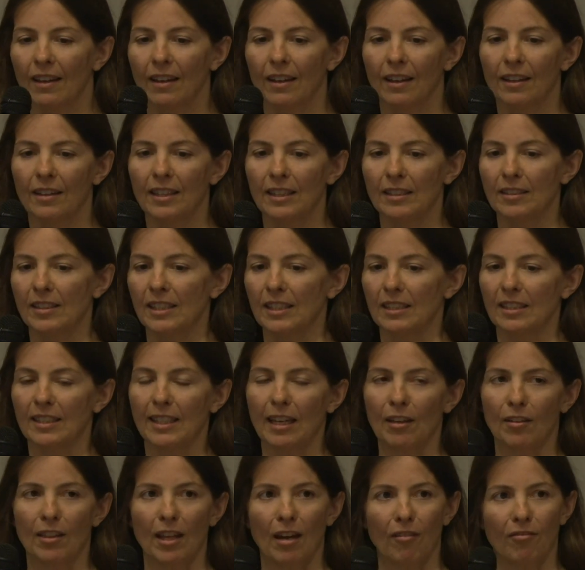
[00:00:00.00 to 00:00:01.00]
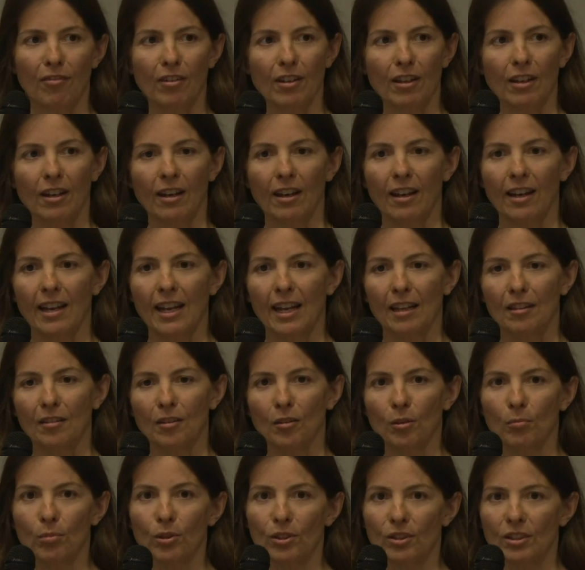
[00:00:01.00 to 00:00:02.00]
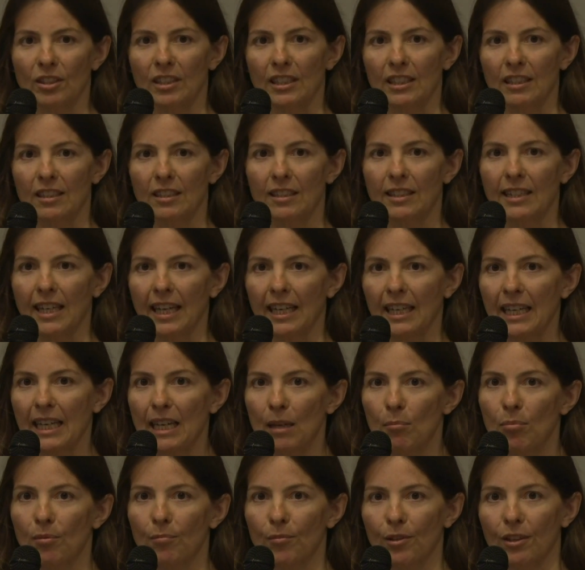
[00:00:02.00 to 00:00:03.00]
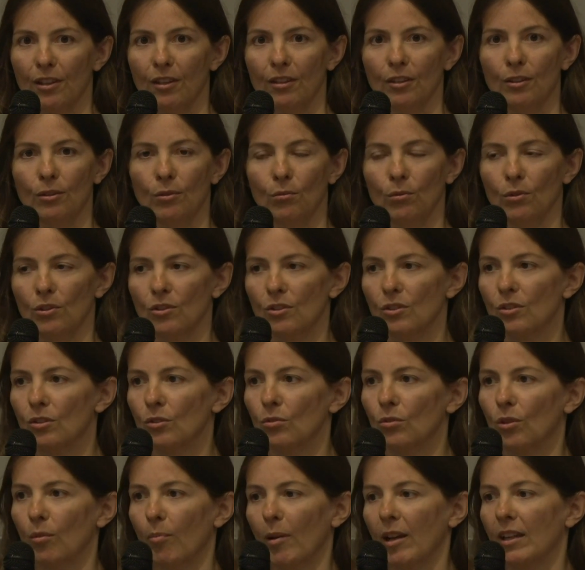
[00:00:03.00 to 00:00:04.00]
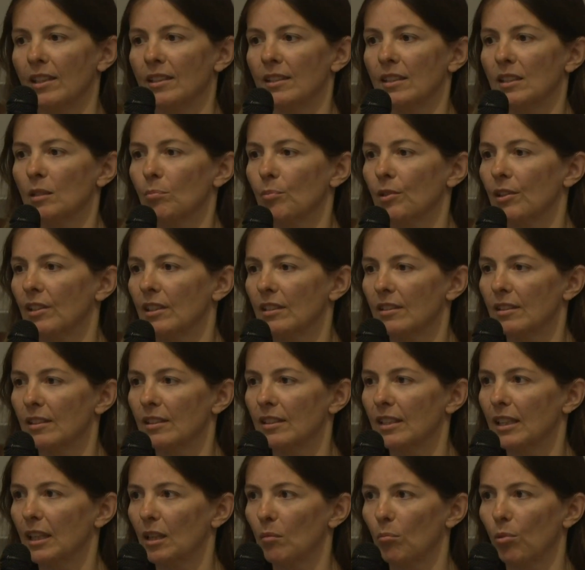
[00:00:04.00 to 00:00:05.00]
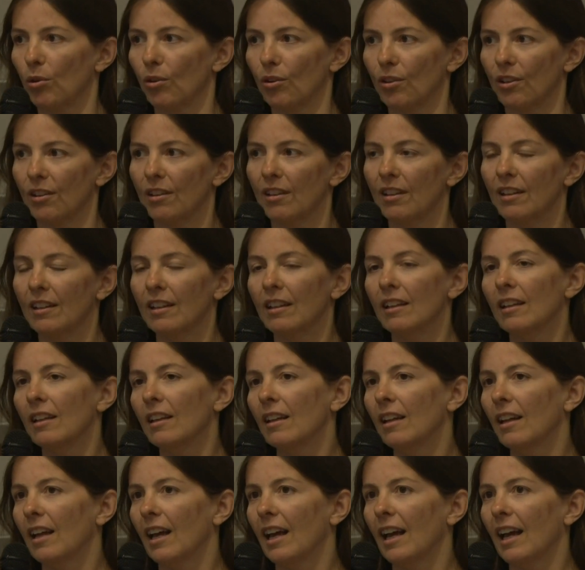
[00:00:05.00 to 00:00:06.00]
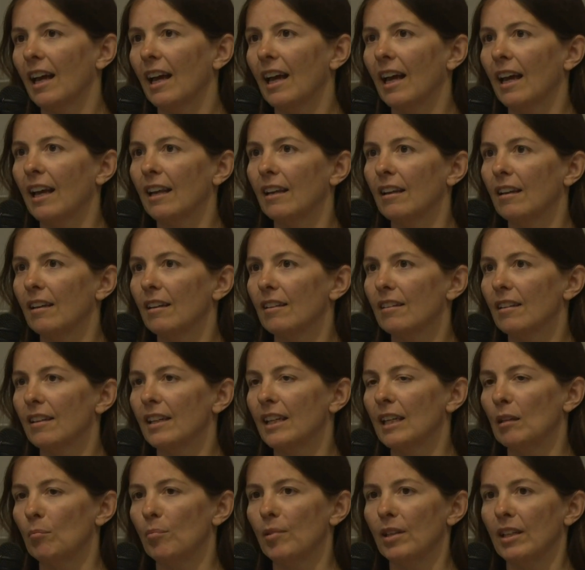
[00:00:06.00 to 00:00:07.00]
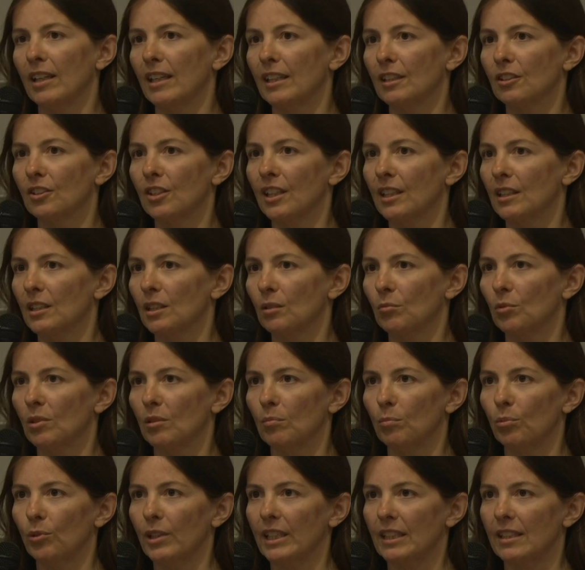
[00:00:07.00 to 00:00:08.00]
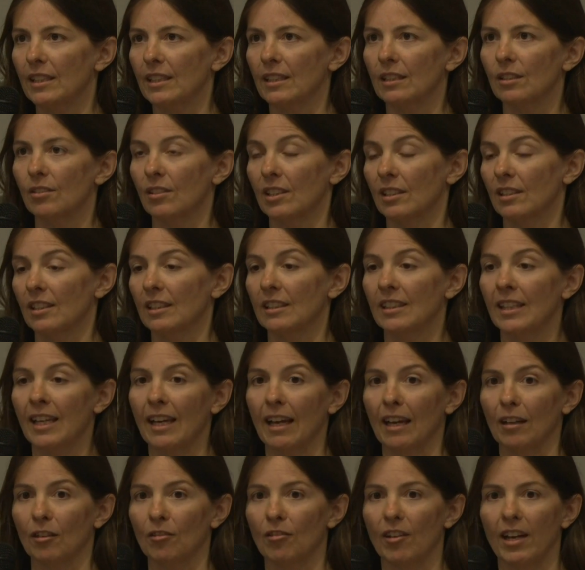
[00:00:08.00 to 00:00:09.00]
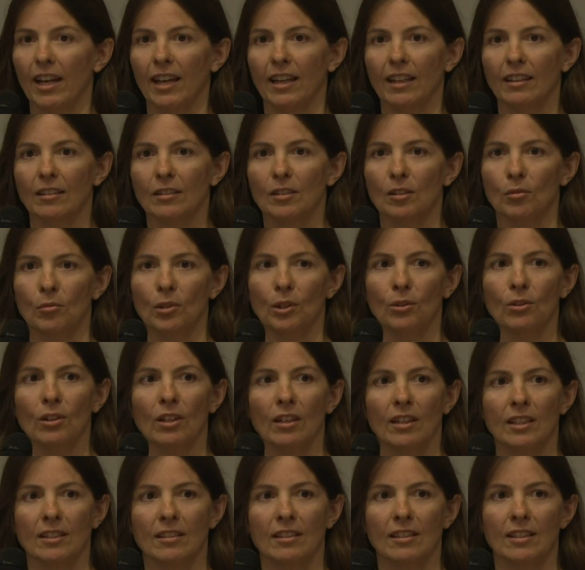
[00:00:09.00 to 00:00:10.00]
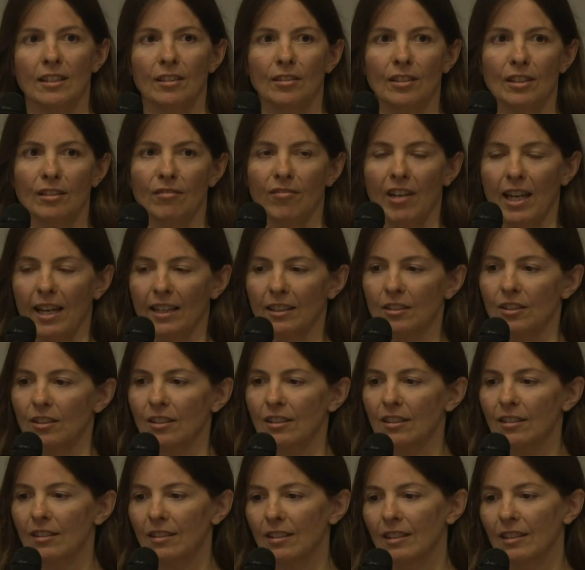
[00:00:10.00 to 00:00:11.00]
There's this South African ethnobotanist, Dan Lieberman, who wants to talk about his experiences in Gabon. And he'd been initiated with the Bwiti. So I said, yeah, great. So we organized a series of lectures.